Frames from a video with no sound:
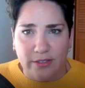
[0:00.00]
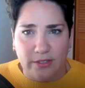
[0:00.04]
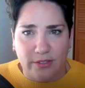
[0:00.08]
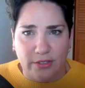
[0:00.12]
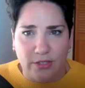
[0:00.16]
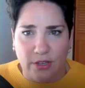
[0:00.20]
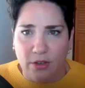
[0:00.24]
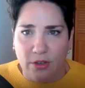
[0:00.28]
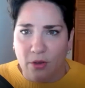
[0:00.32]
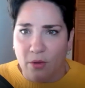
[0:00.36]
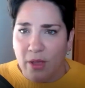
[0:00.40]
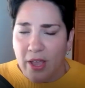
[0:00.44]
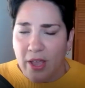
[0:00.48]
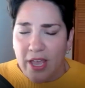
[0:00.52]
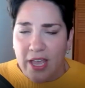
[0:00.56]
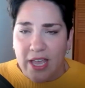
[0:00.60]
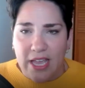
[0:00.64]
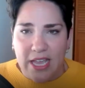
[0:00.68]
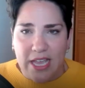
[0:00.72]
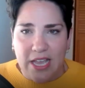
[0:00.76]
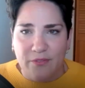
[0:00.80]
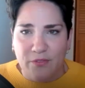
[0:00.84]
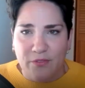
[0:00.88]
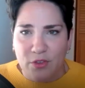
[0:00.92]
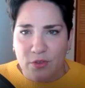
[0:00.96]
So
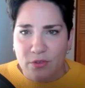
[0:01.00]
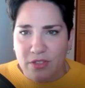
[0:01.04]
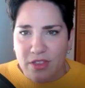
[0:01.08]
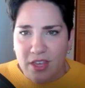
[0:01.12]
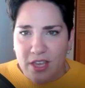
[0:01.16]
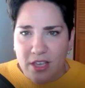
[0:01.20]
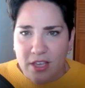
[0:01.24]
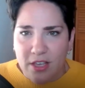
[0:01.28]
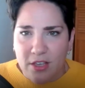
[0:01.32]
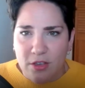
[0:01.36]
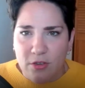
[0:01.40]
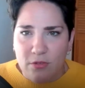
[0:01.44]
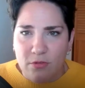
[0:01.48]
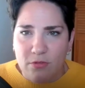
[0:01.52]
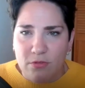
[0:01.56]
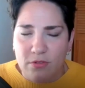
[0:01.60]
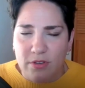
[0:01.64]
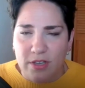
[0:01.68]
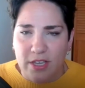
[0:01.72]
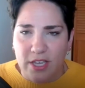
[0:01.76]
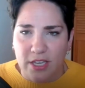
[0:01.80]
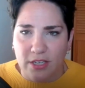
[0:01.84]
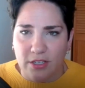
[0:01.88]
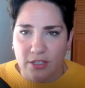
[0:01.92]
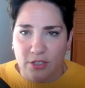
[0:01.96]
if you think you
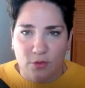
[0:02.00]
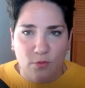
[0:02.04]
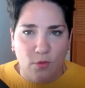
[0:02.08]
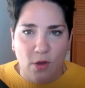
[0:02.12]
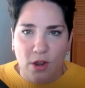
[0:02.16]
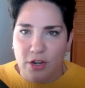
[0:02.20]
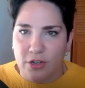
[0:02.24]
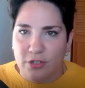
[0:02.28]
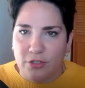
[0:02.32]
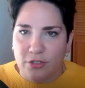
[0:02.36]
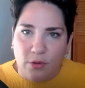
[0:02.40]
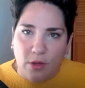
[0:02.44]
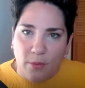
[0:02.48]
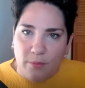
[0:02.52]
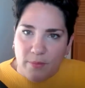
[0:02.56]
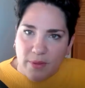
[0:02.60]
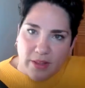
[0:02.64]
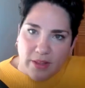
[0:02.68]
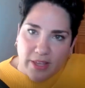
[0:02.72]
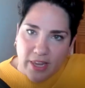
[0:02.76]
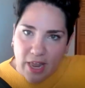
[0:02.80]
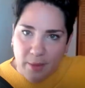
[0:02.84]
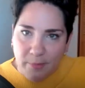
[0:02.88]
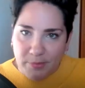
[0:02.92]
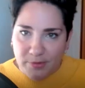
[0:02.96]
want to do a
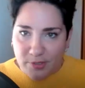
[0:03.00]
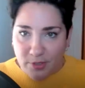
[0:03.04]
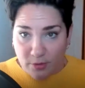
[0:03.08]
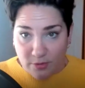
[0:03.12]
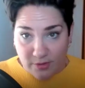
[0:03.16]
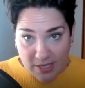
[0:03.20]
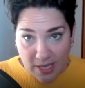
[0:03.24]
million episodes,